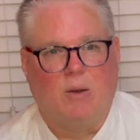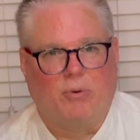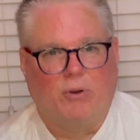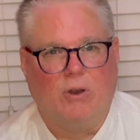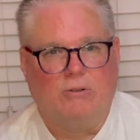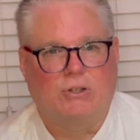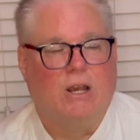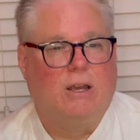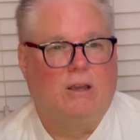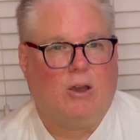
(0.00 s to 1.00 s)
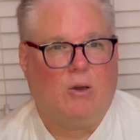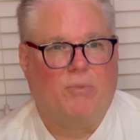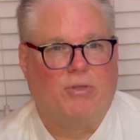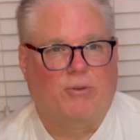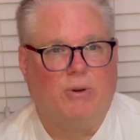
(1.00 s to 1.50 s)
approach
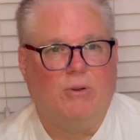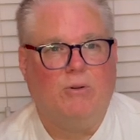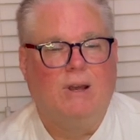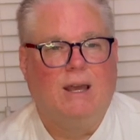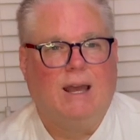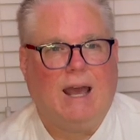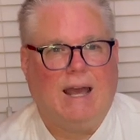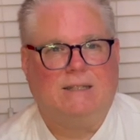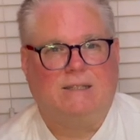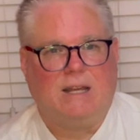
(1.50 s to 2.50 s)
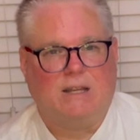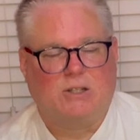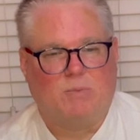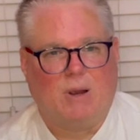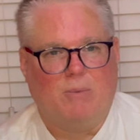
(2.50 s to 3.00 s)
come through as they
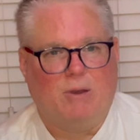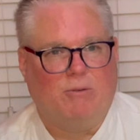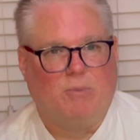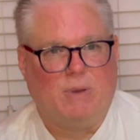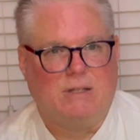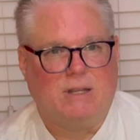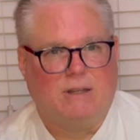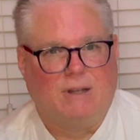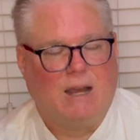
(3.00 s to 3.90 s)
experiment with pizza.